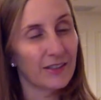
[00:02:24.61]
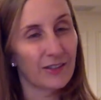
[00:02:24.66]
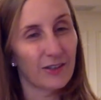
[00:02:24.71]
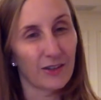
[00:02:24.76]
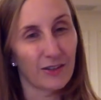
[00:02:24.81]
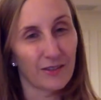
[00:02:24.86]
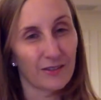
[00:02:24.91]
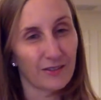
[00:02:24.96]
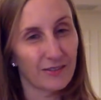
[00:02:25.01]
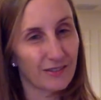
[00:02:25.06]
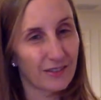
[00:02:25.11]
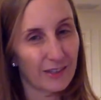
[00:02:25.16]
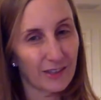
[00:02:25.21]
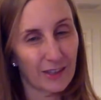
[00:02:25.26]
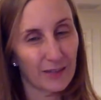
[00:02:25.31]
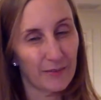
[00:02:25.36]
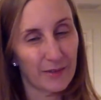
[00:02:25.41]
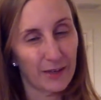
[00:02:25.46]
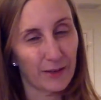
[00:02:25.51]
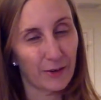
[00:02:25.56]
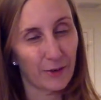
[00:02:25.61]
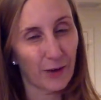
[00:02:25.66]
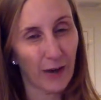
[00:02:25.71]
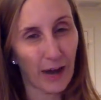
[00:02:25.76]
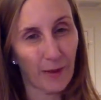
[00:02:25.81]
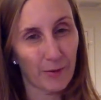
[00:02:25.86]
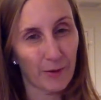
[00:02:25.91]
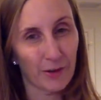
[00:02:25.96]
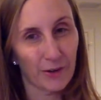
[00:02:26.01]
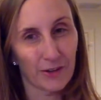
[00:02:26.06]
You're going to be
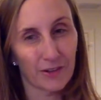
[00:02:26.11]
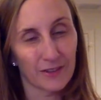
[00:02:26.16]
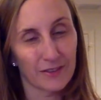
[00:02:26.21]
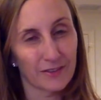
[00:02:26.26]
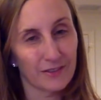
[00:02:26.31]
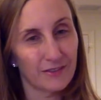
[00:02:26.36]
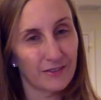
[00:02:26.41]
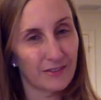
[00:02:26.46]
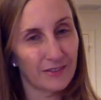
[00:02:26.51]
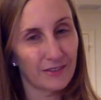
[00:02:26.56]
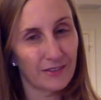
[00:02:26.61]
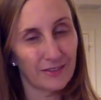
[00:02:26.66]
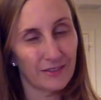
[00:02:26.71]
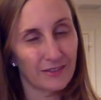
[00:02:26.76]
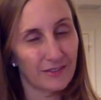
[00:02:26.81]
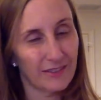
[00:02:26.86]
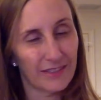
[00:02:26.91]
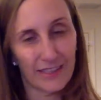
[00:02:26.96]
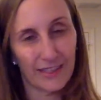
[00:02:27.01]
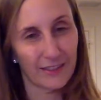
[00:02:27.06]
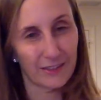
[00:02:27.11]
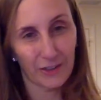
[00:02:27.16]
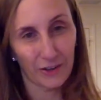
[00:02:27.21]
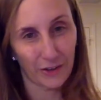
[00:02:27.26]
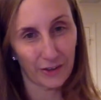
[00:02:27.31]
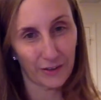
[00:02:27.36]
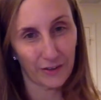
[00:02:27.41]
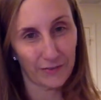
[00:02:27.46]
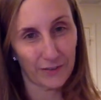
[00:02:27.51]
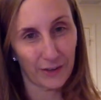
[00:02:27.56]
crabbier. Things aren't
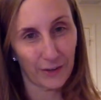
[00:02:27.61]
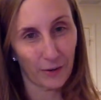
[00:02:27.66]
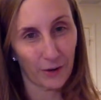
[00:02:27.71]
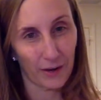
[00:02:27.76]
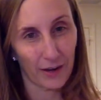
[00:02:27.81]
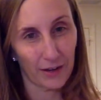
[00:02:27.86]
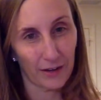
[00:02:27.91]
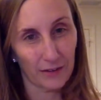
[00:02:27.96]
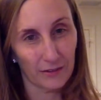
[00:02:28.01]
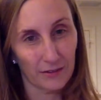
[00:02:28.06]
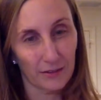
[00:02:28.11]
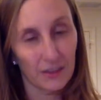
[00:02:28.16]
going to fit right.